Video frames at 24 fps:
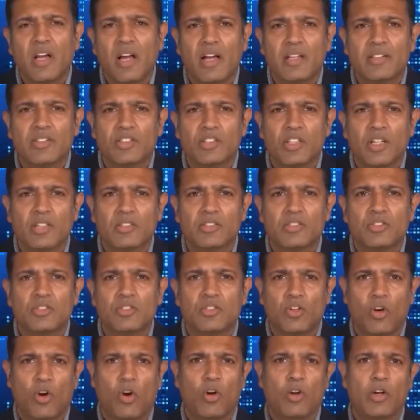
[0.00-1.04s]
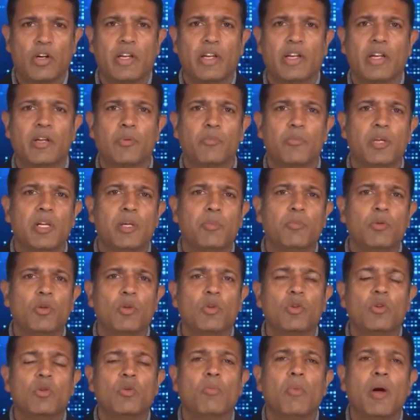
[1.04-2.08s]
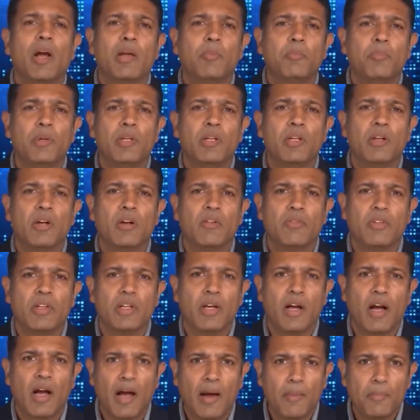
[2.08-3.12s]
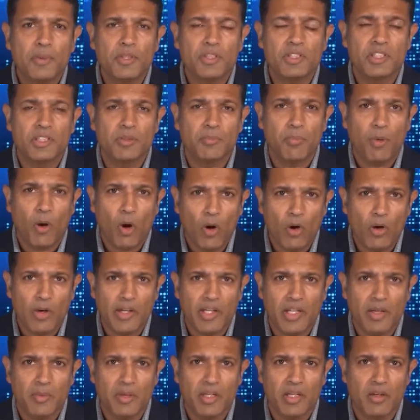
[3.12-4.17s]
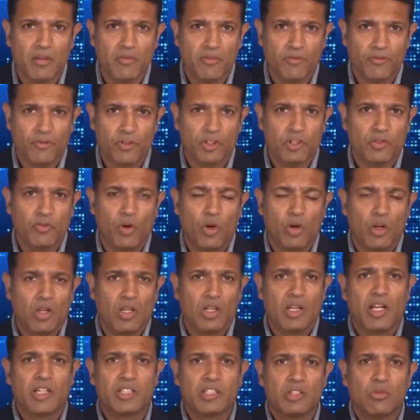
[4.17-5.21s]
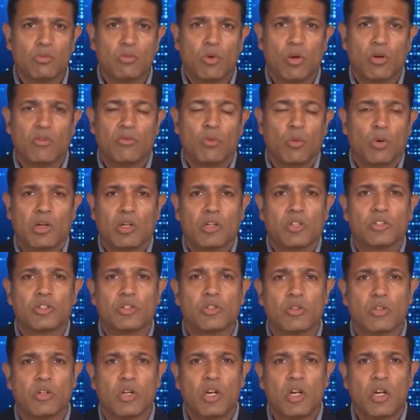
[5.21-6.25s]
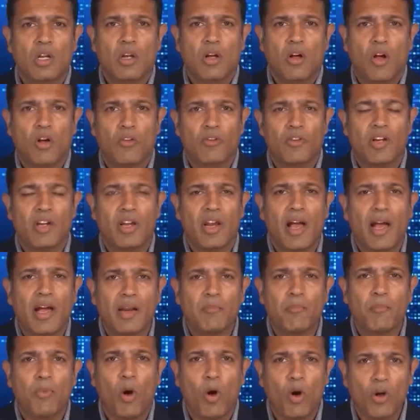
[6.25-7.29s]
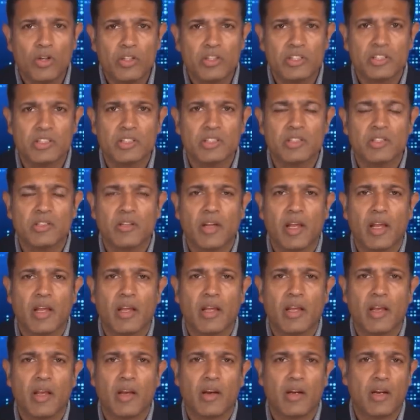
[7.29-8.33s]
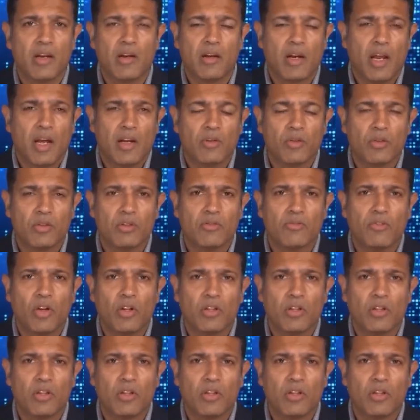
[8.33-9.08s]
not just targeting people who might be of the opposite party. I mean, first of all, election workers are often not partisan, and neither are the